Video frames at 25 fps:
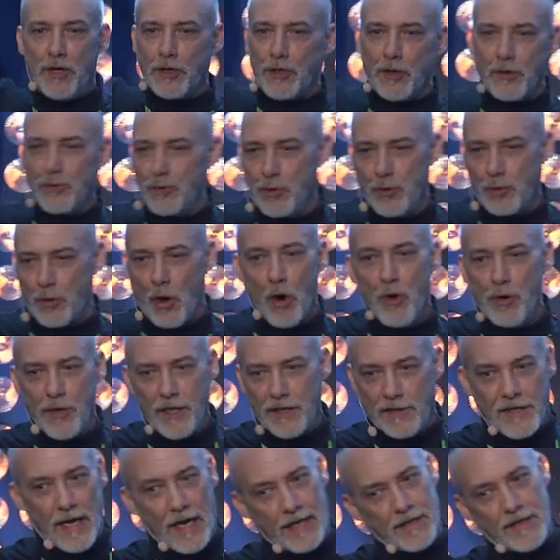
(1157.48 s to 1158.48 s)
new coding
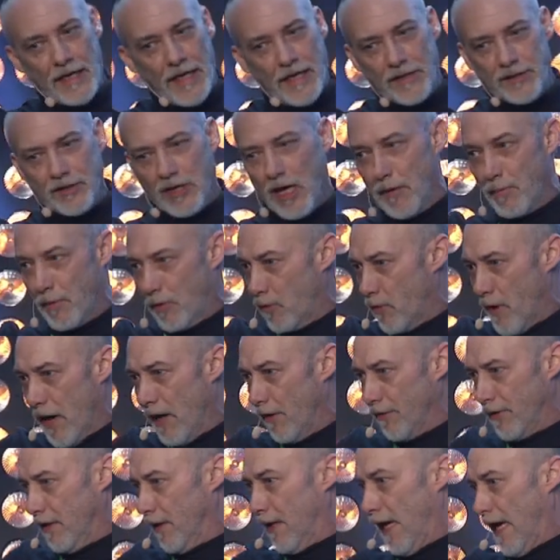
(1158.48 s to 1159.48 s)
techniques coming around
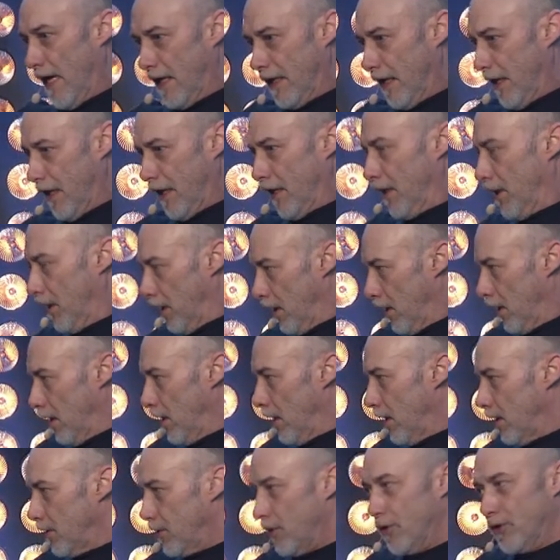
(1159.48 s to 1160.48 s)
lately.
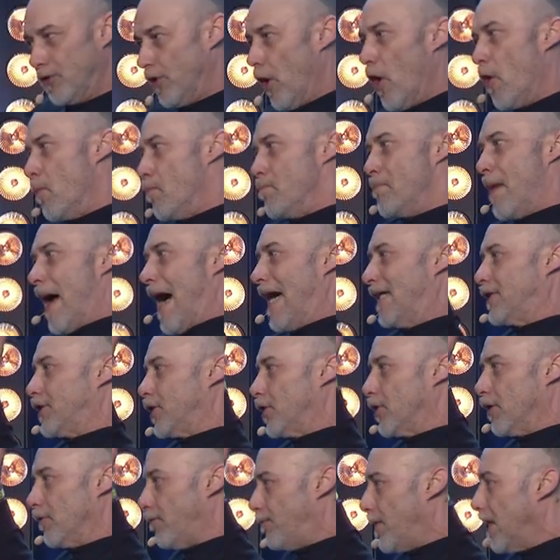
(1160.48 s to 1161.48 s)
There's no magical
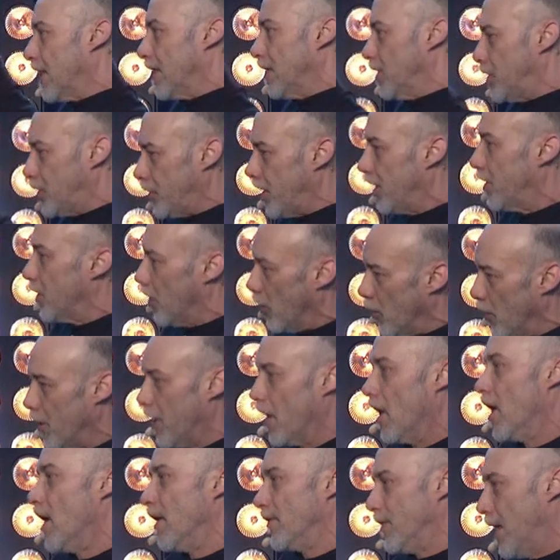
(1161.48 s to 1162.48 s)
fucking shit going
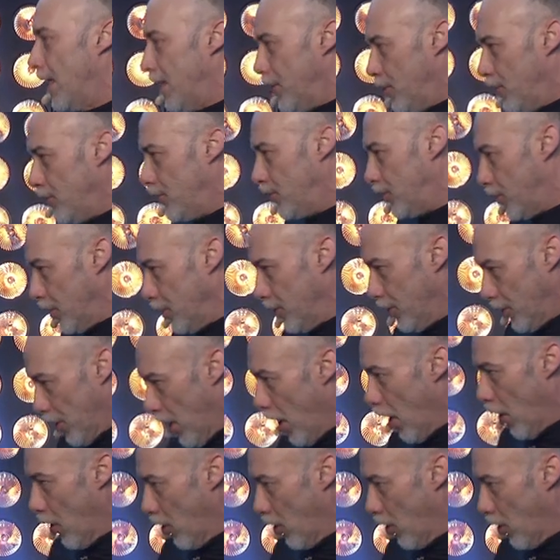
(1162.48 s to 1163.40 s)
on that you shouldn't know.